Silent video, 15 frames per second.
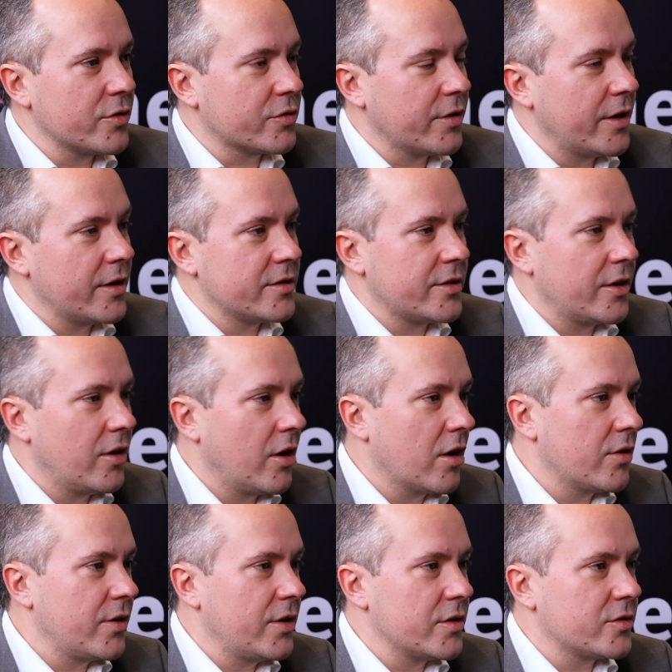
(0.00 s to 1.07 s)
as great as they
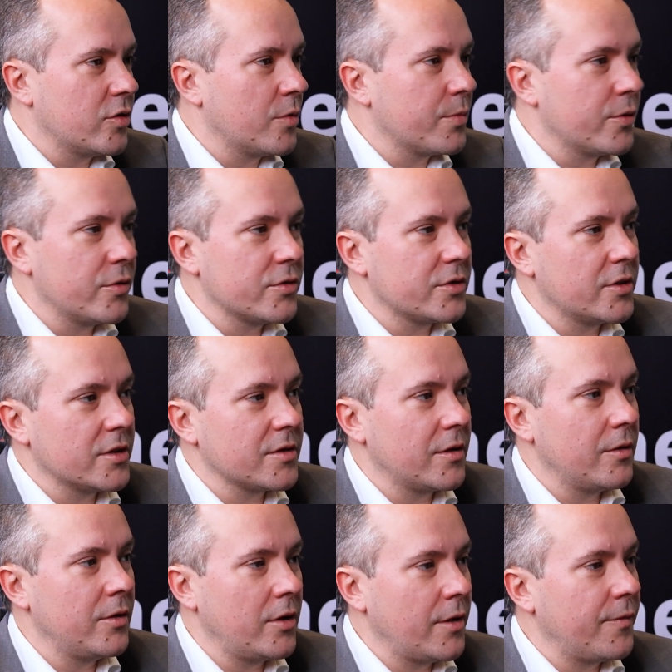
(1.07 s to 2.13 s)
are, they just don't produce
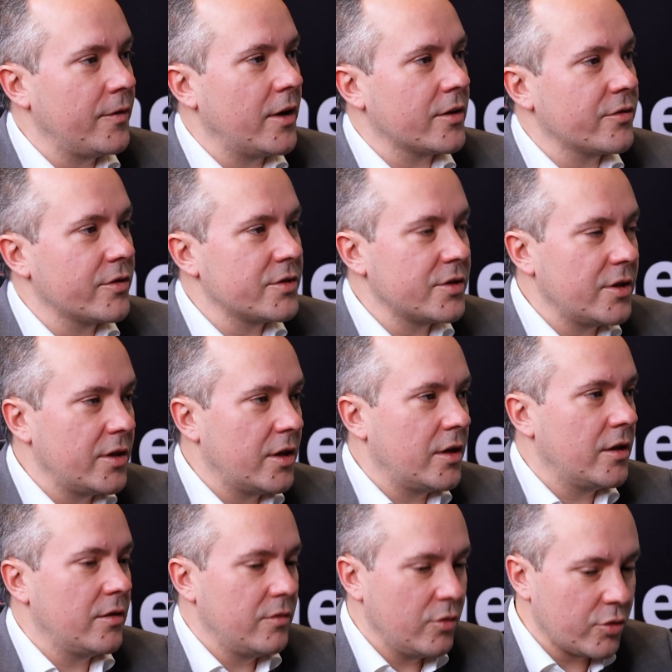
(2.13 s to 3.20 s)
enough electricity,
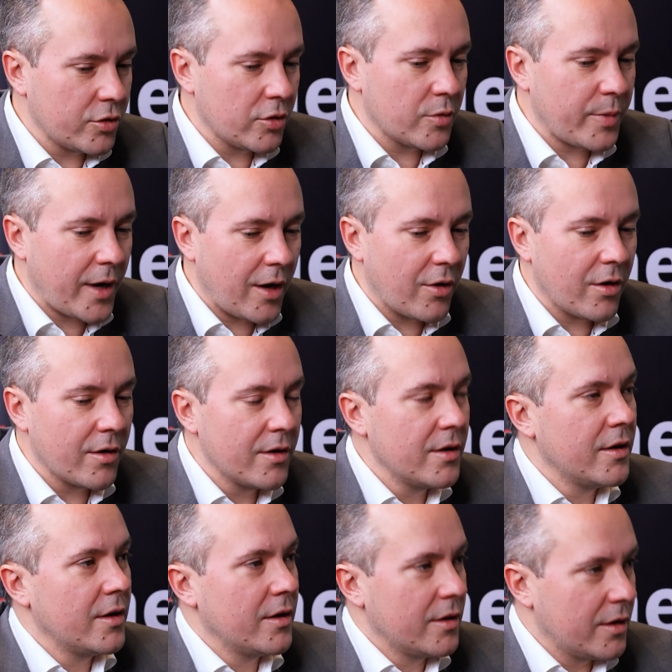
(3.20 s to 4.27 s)
and nuclear power
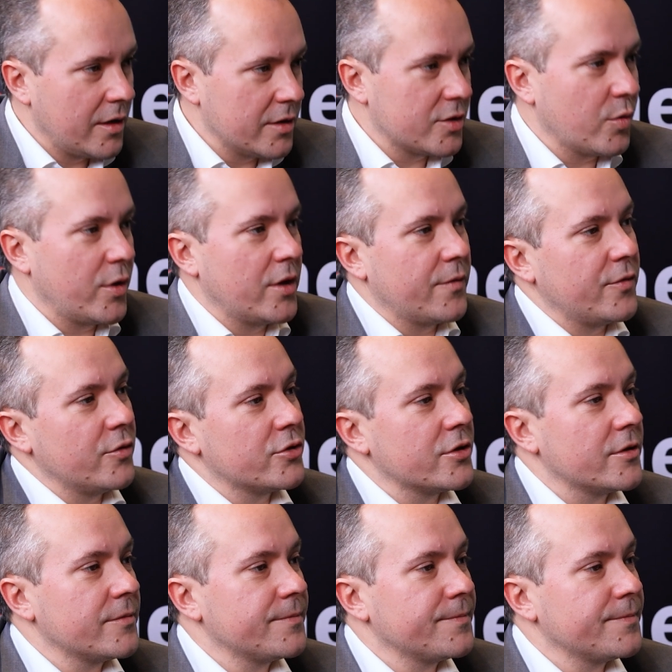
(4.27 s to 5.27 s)
is the way of the future.